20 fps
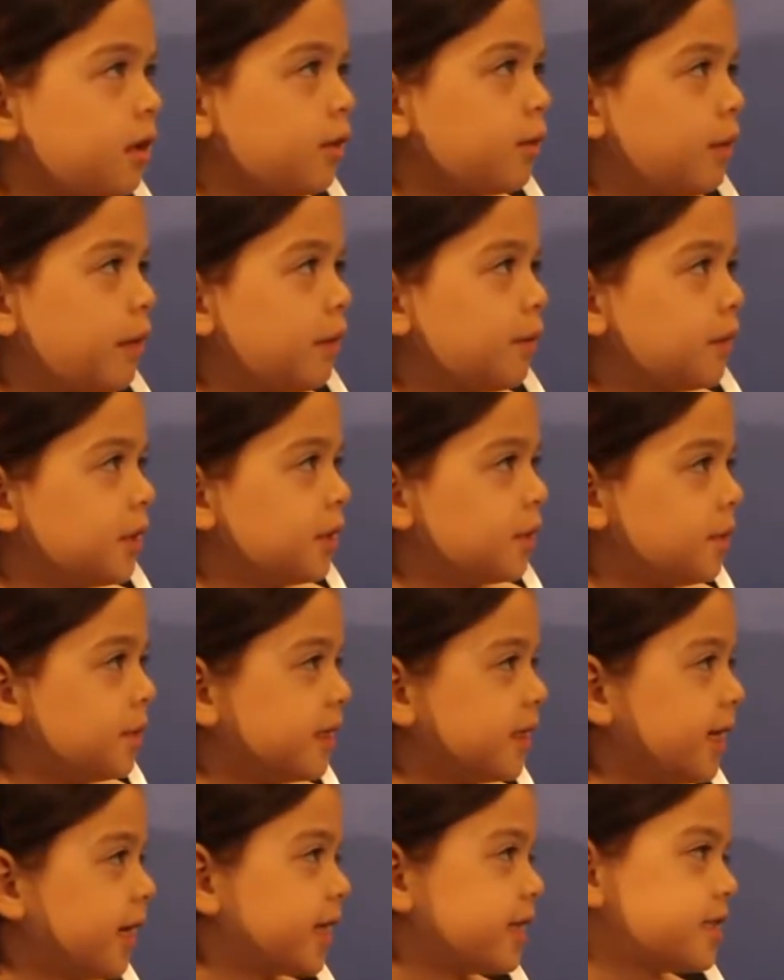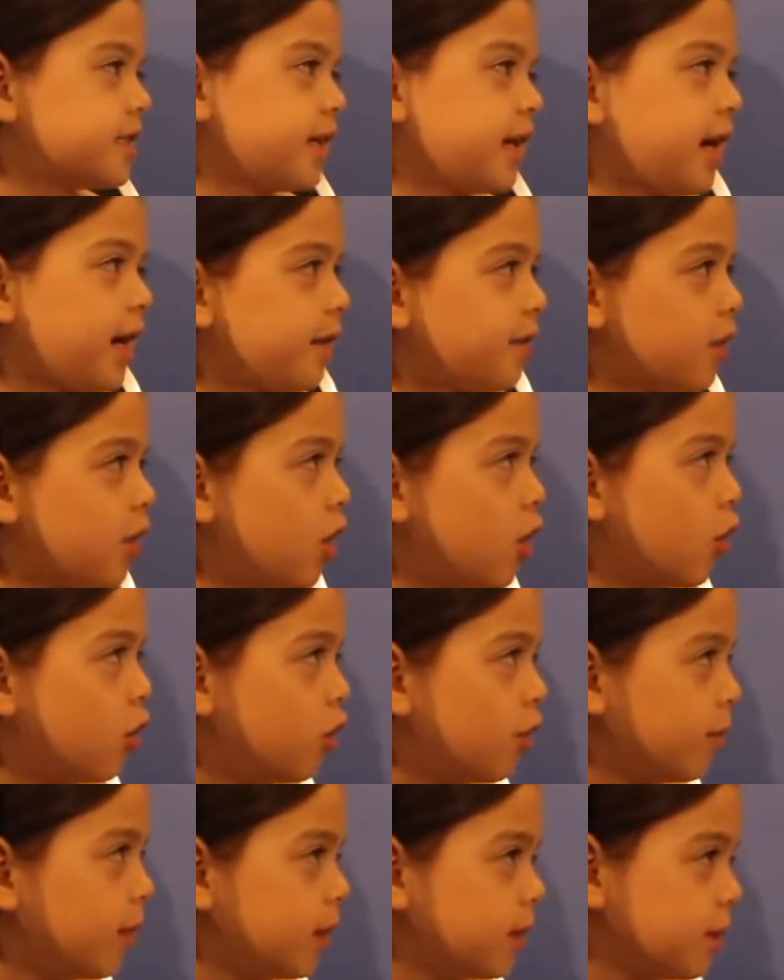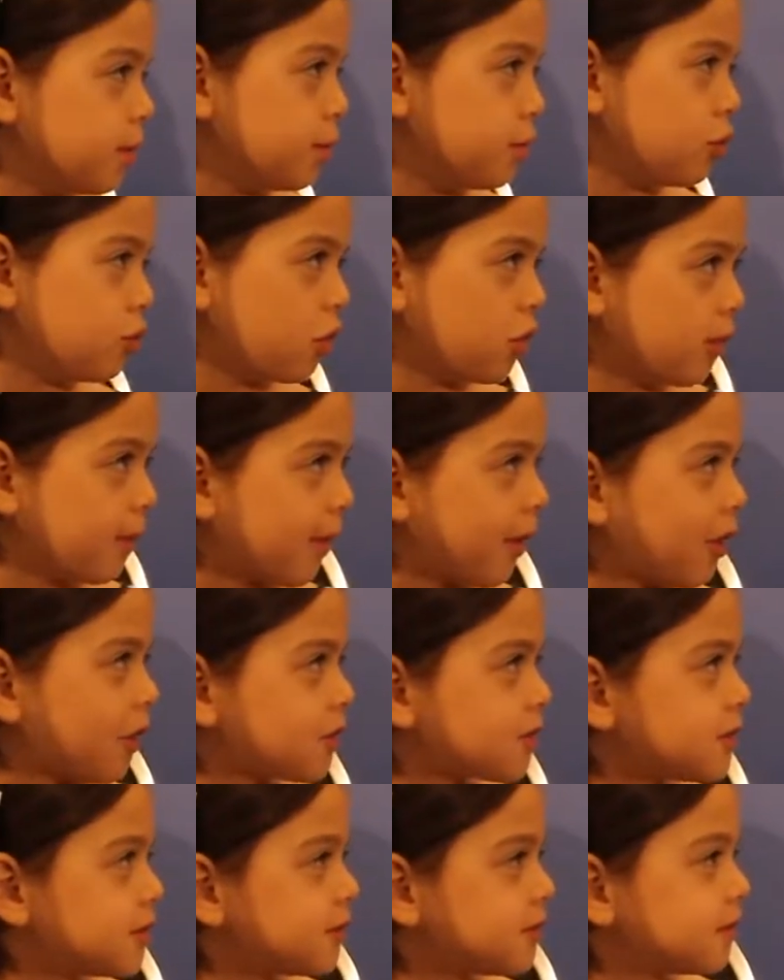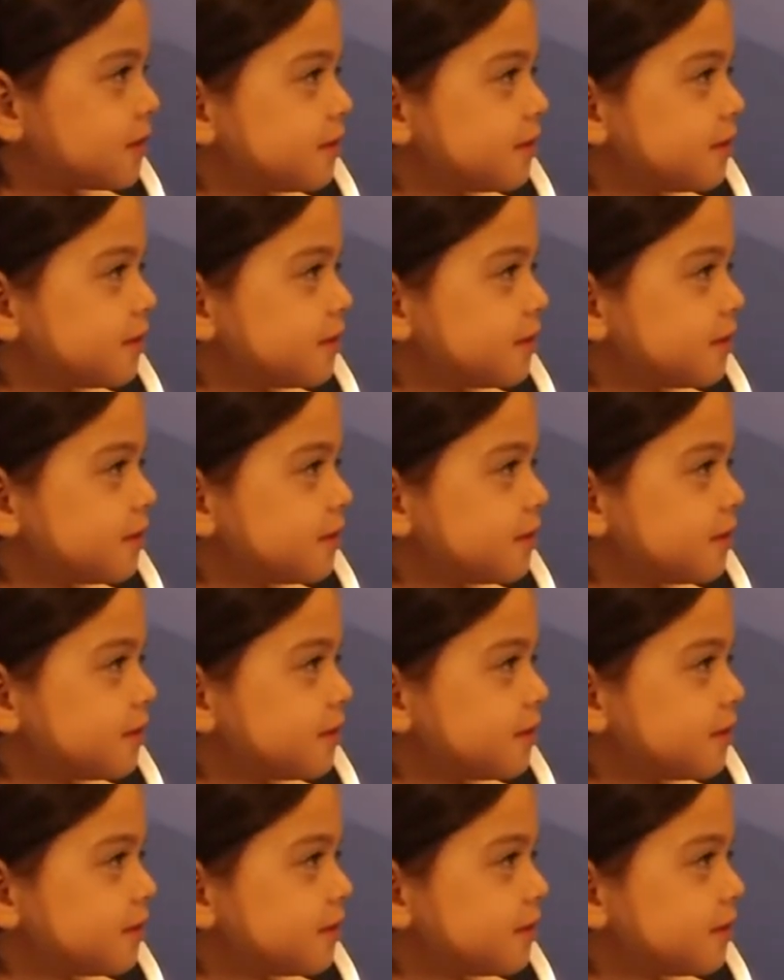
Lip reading: What would it be like to have a home on the moon or Mars?